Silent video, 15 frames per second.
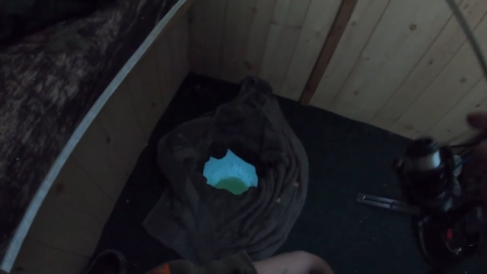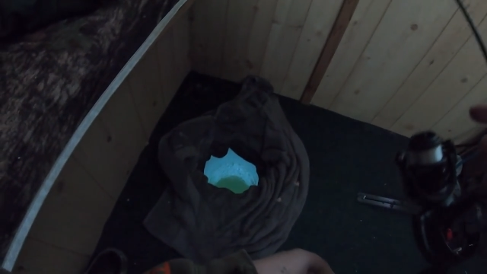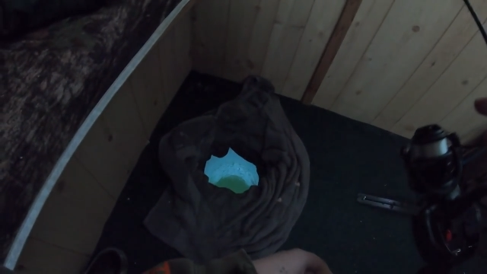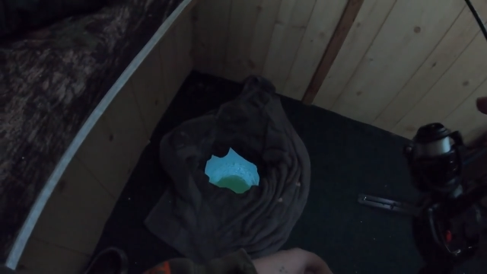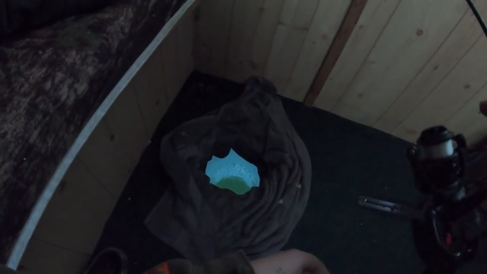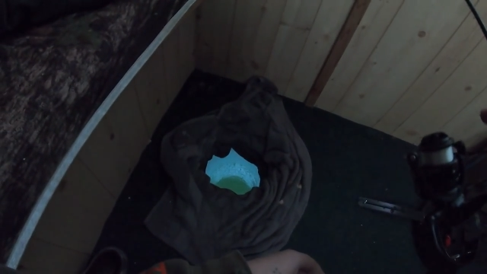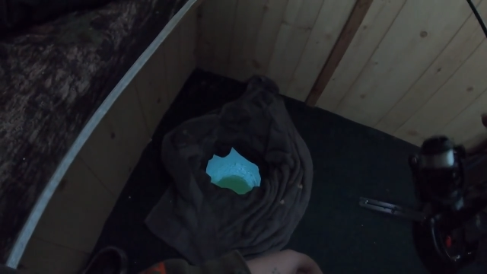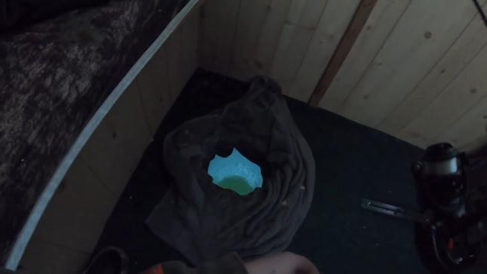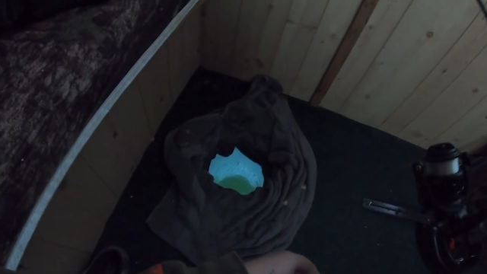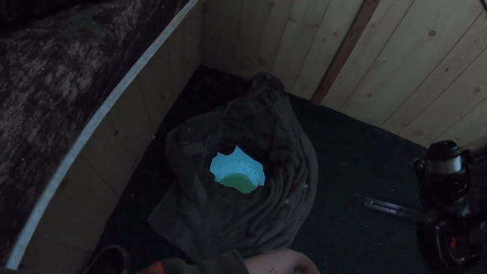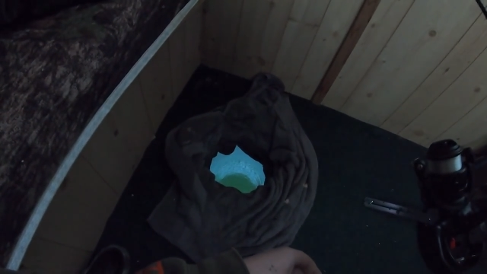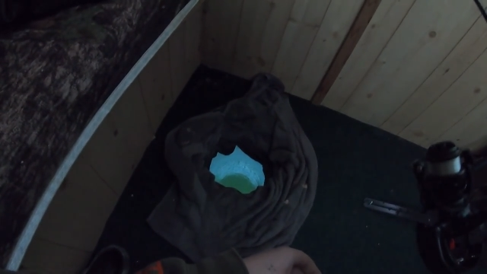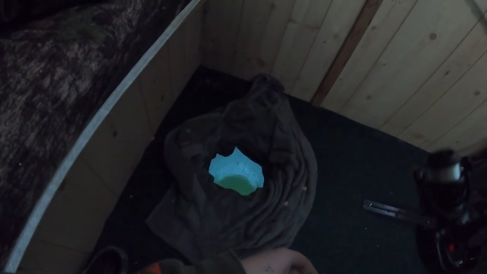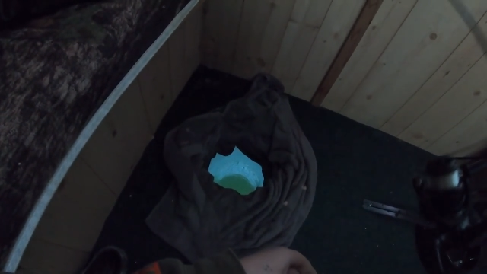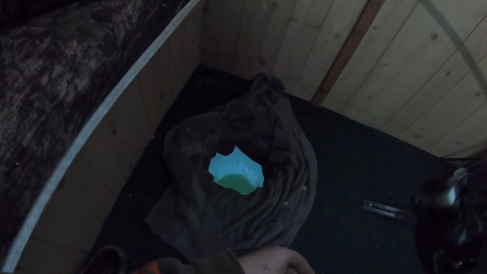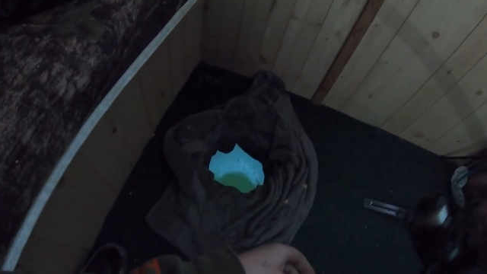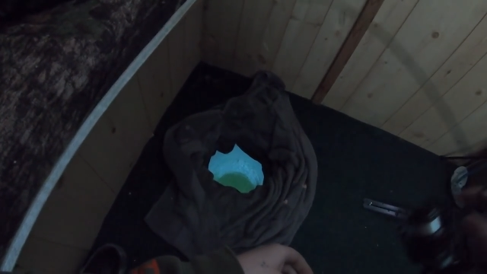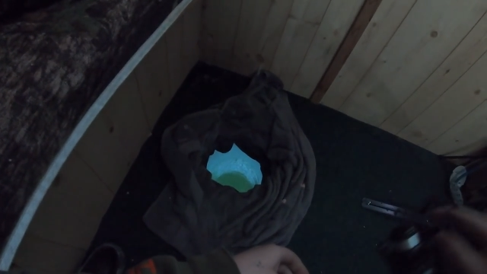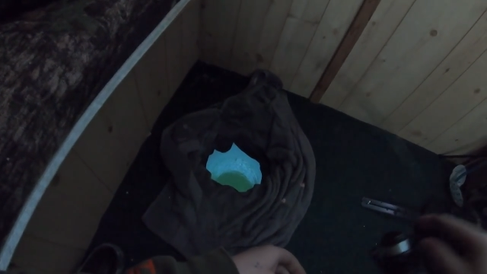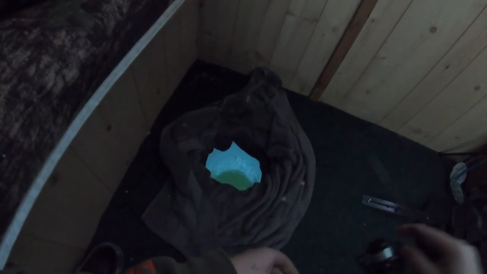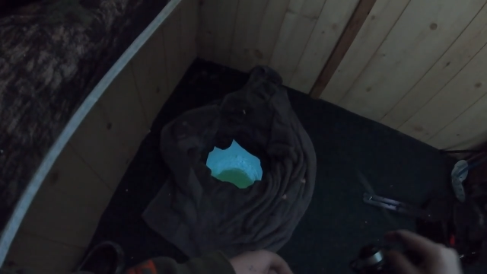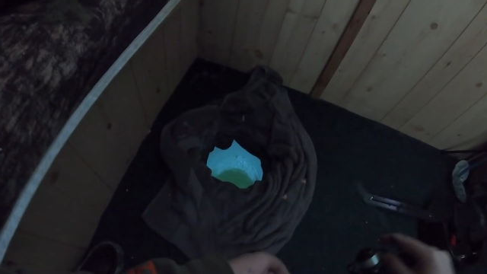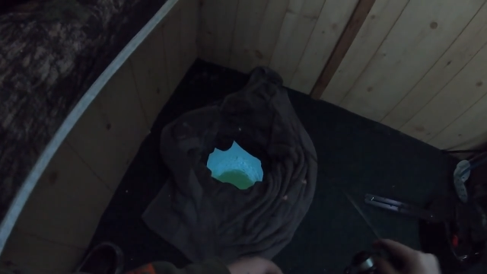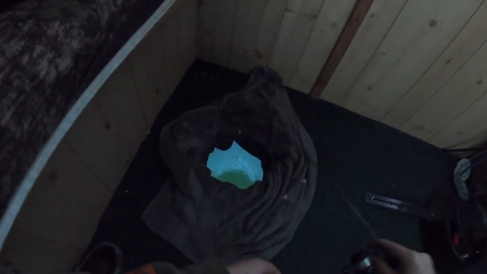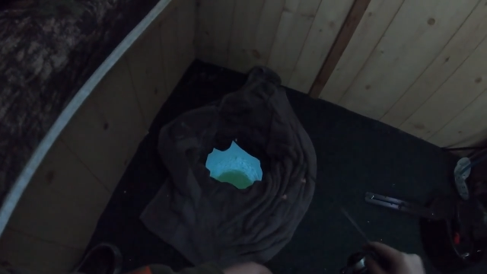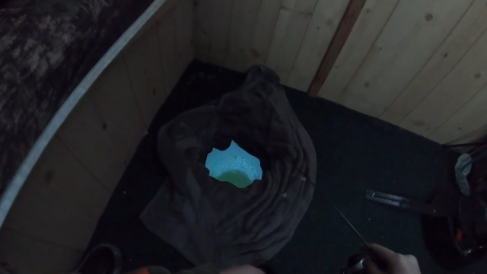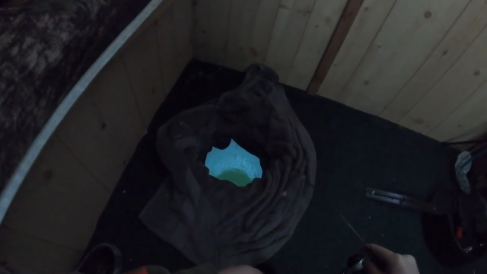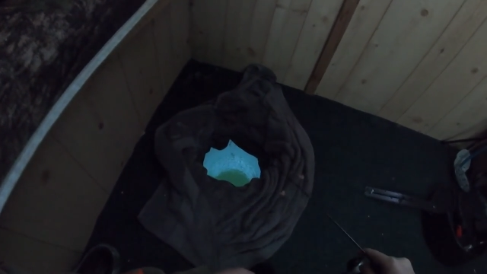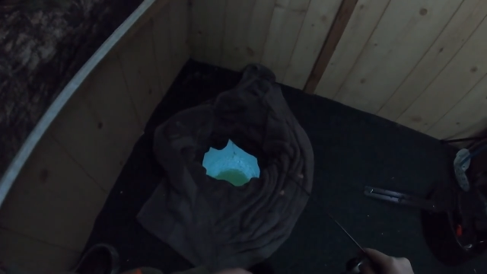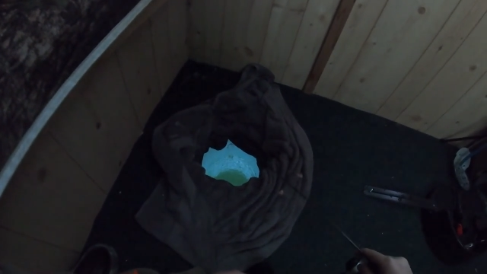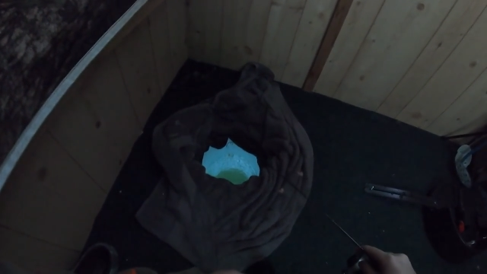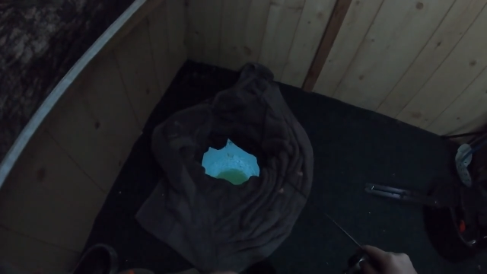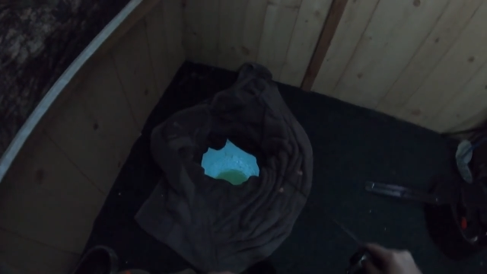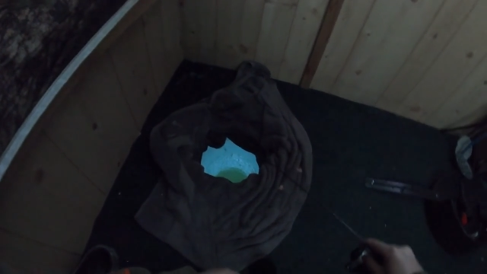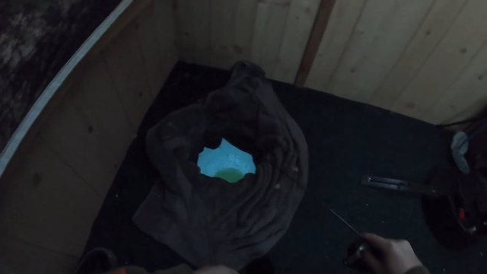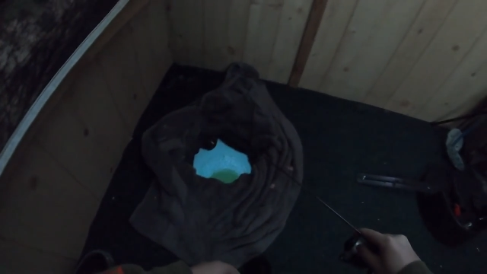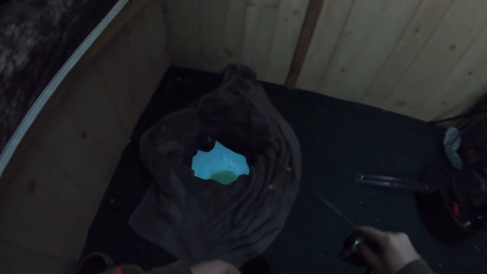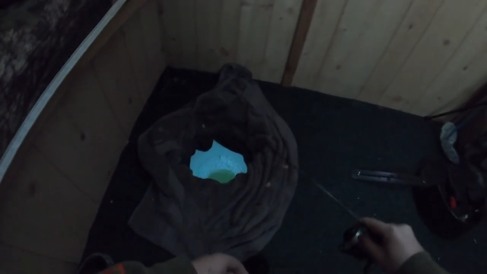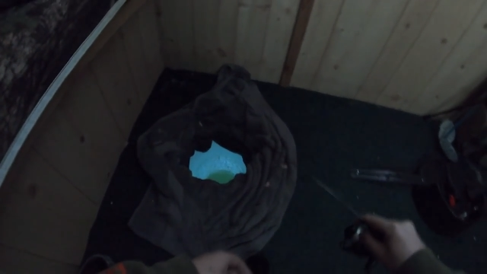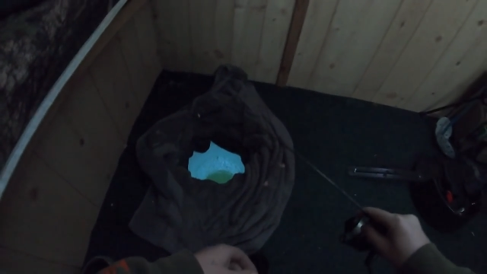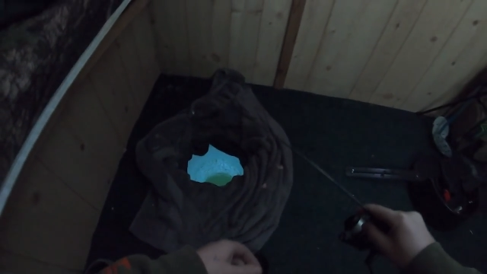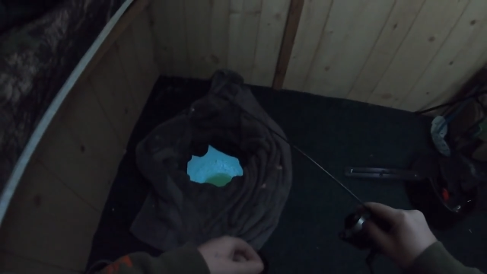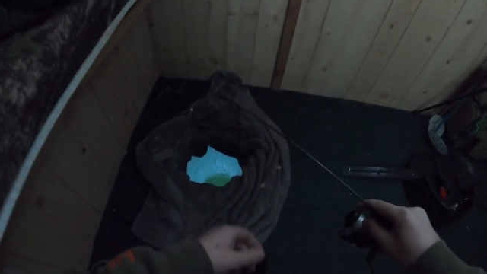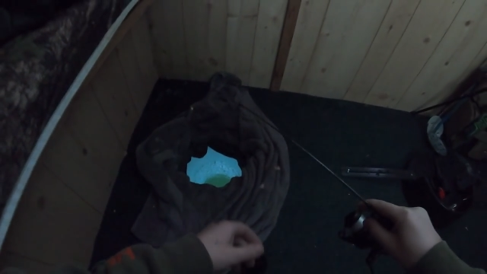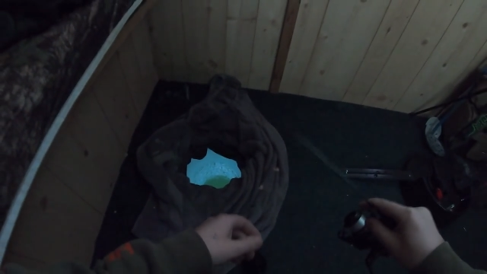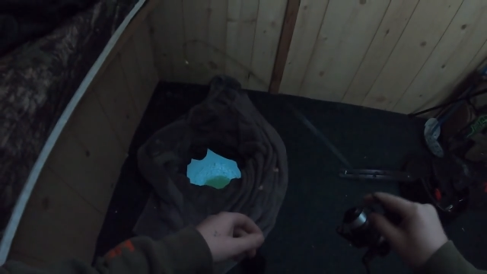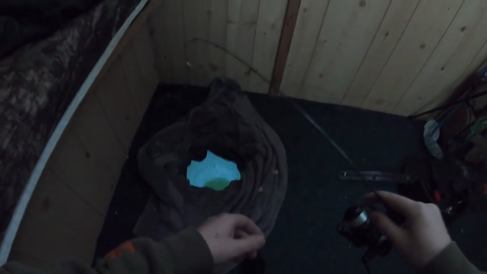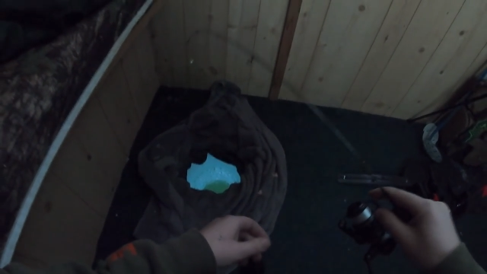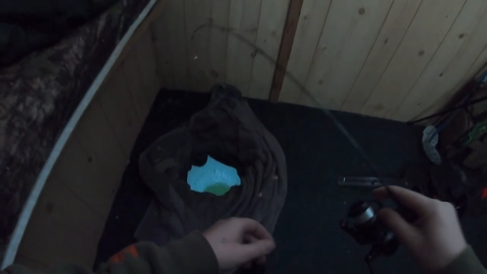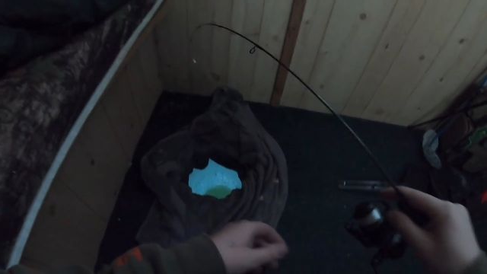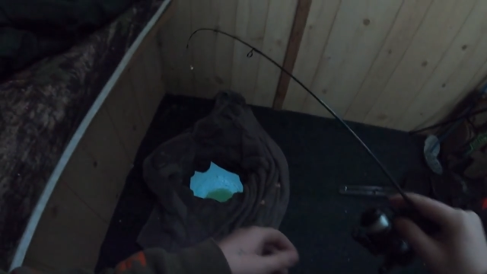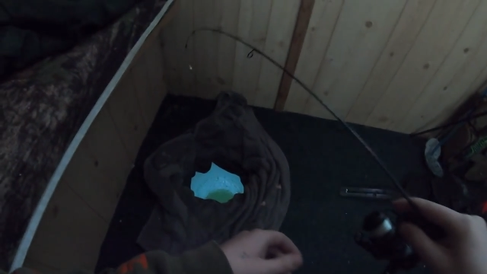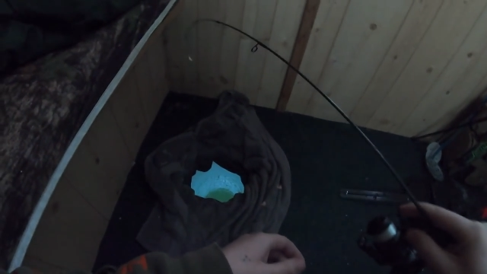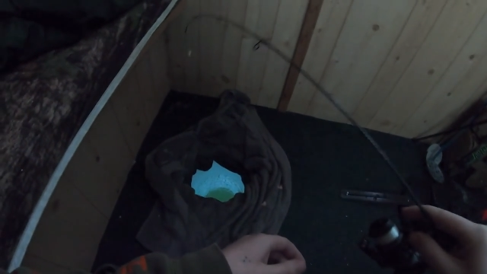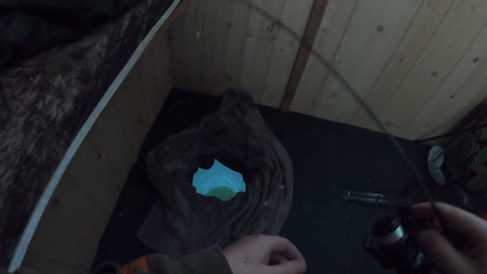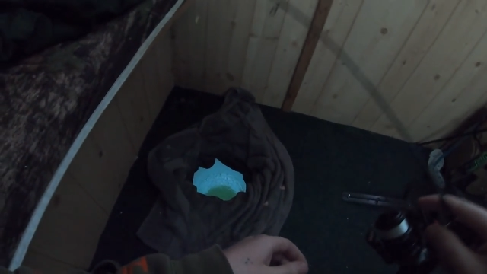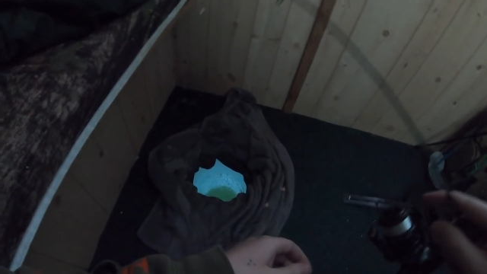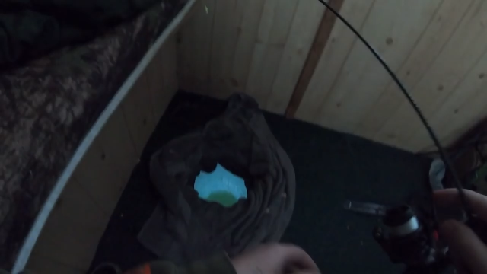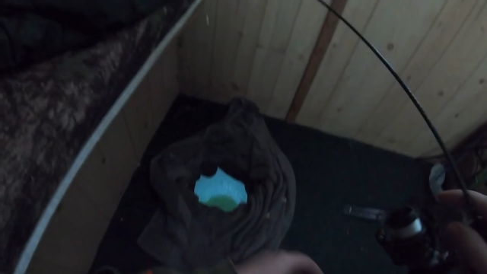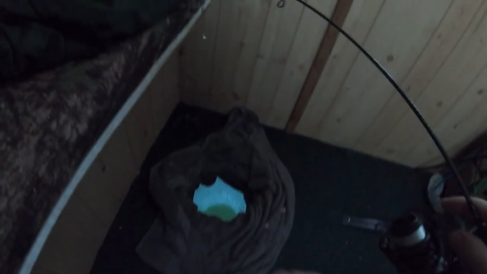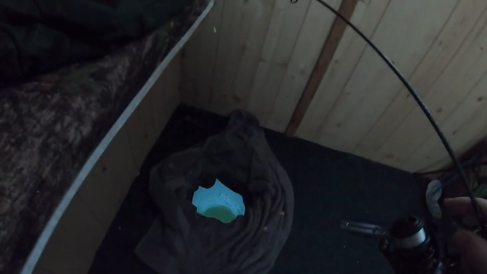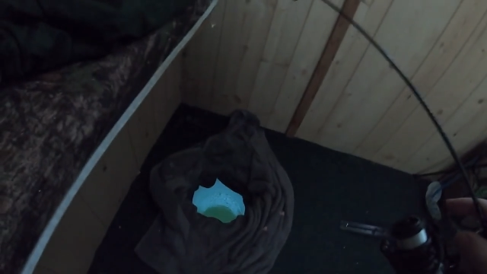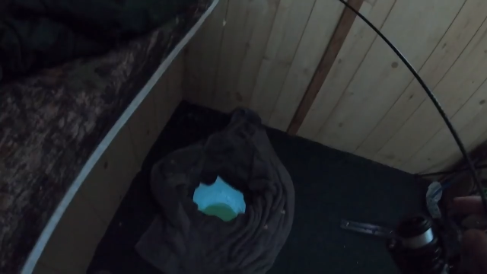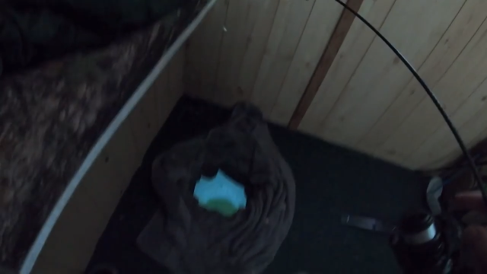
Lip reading: [unreadable: no face in view]